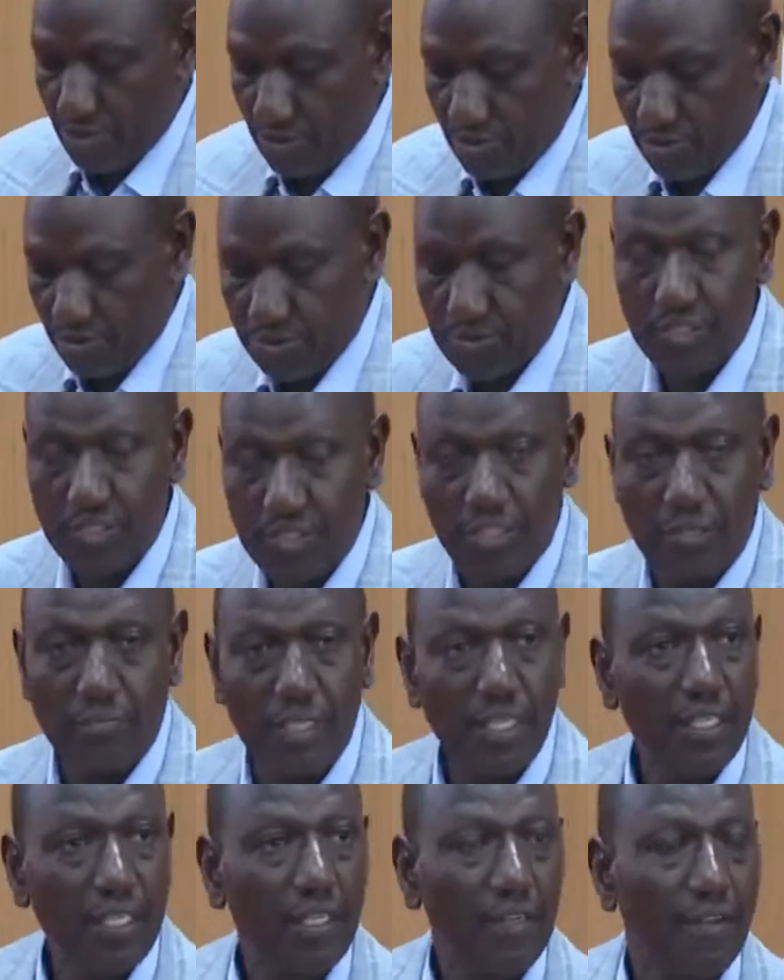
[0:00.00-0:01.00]
to see
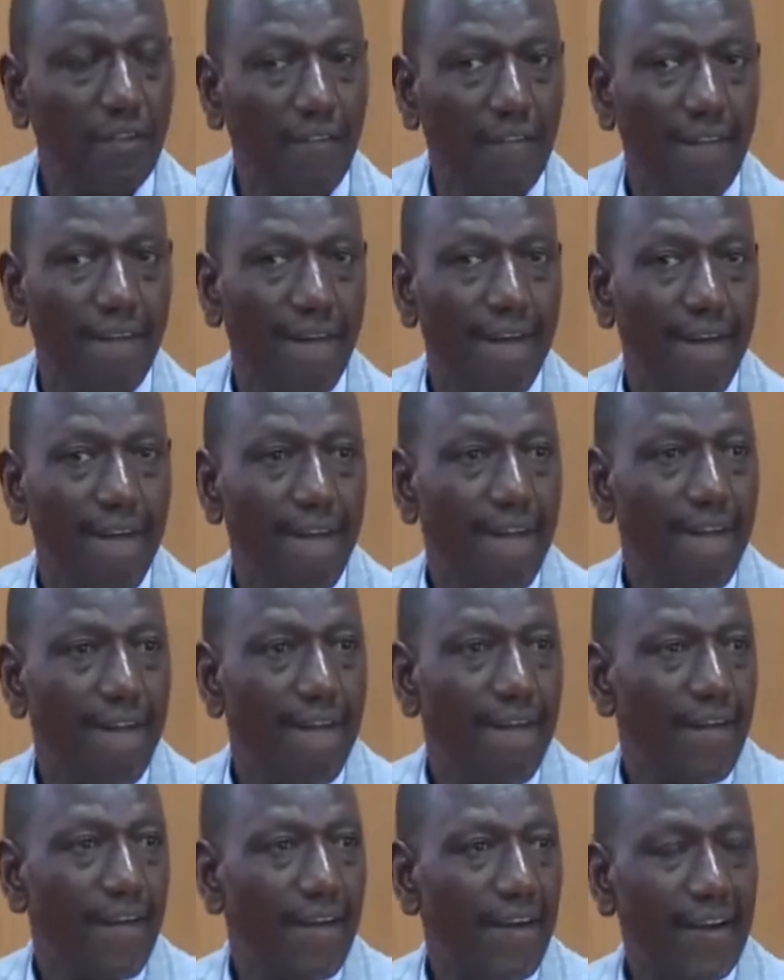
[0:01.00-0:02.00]
me.
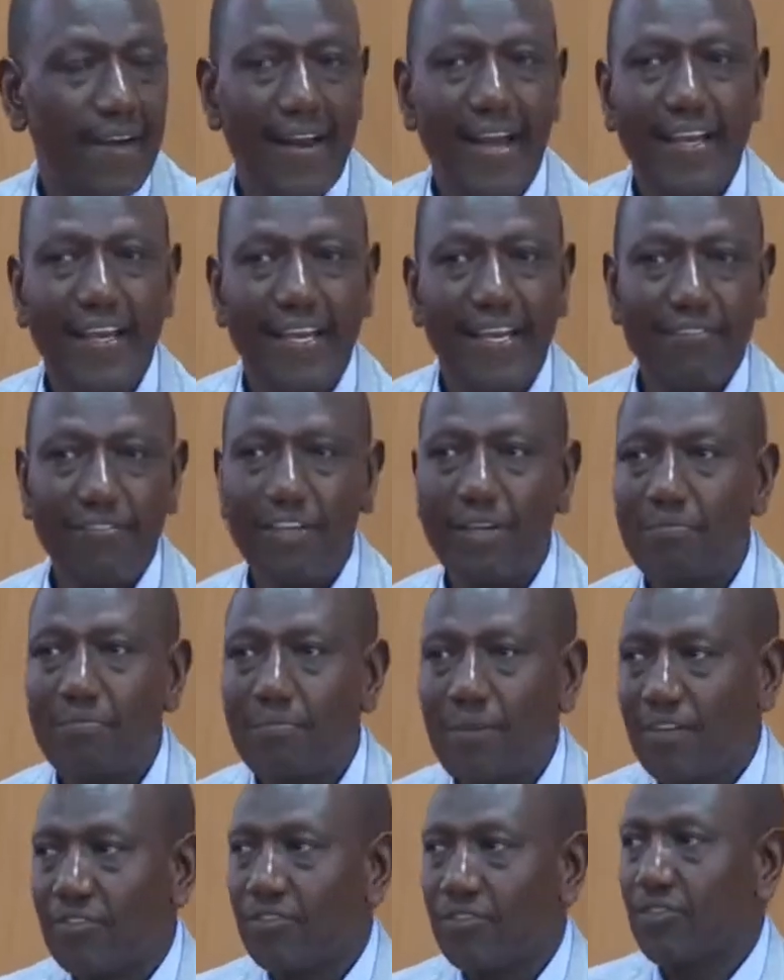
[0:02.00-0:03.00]
And I gave
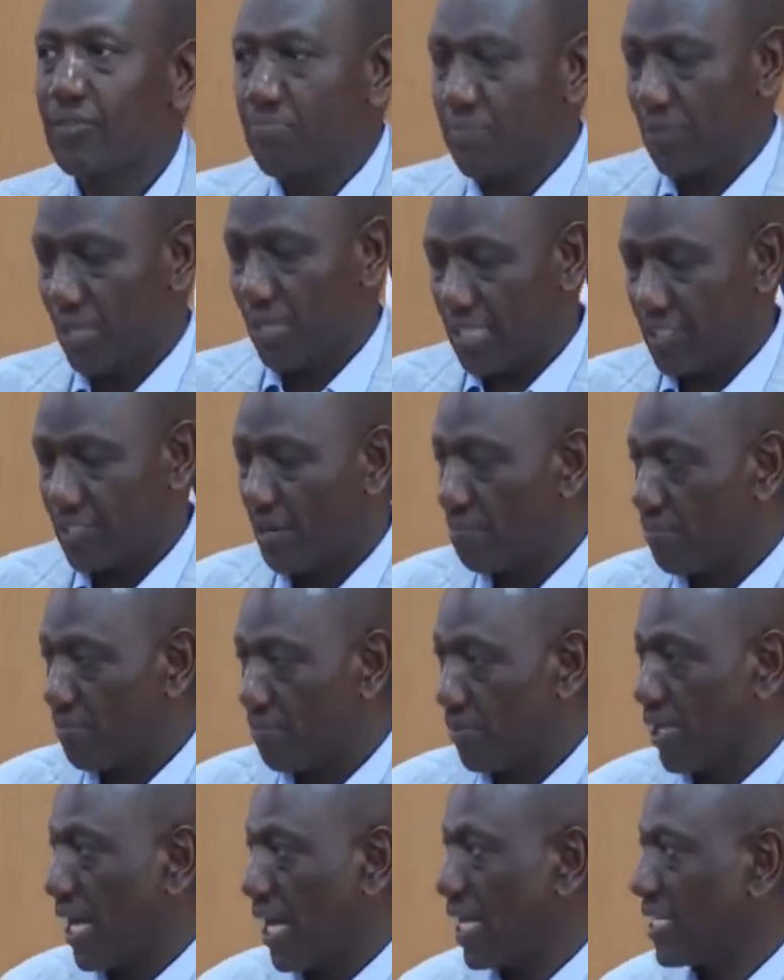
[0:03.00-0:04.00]
them a simple
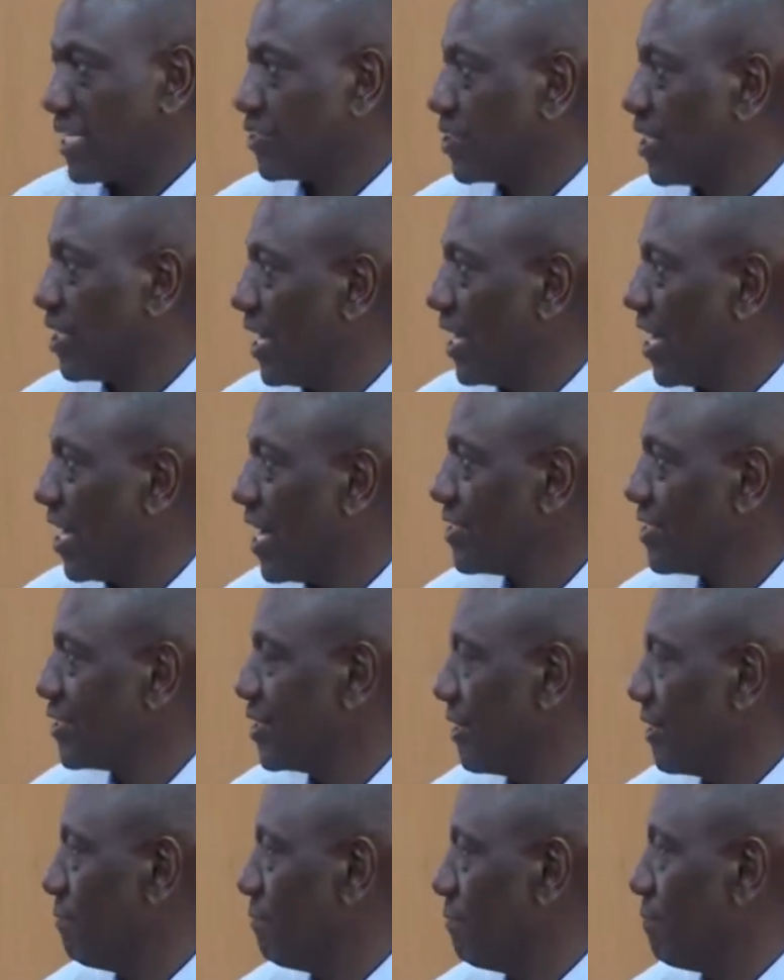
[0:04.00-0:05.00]
example. I asked
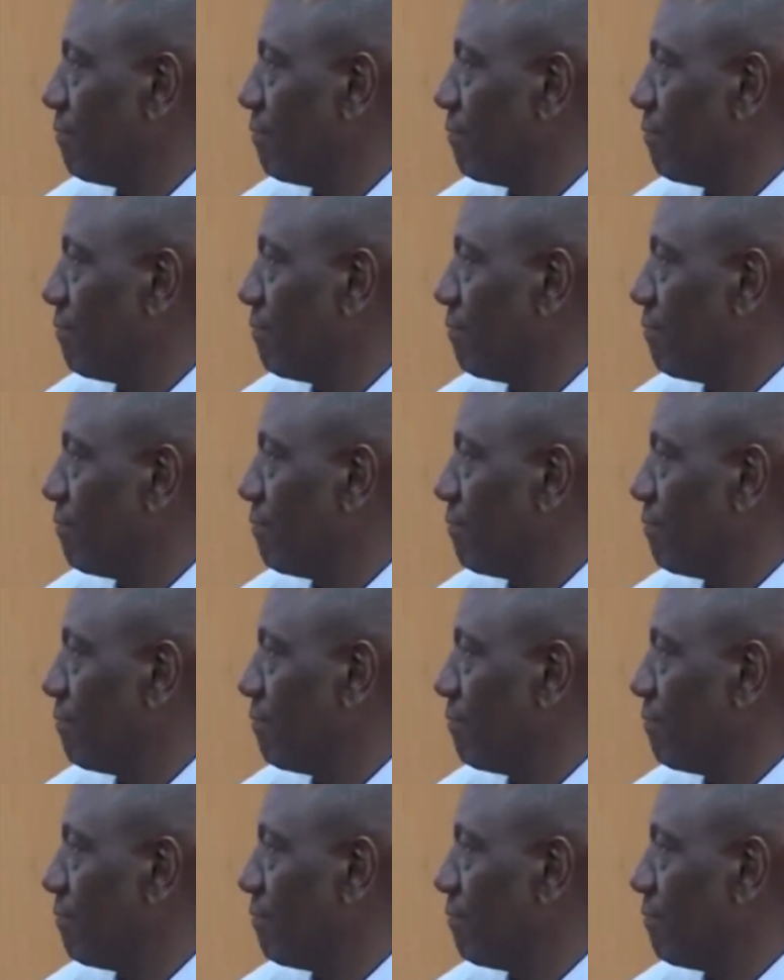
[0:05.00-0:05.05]
them,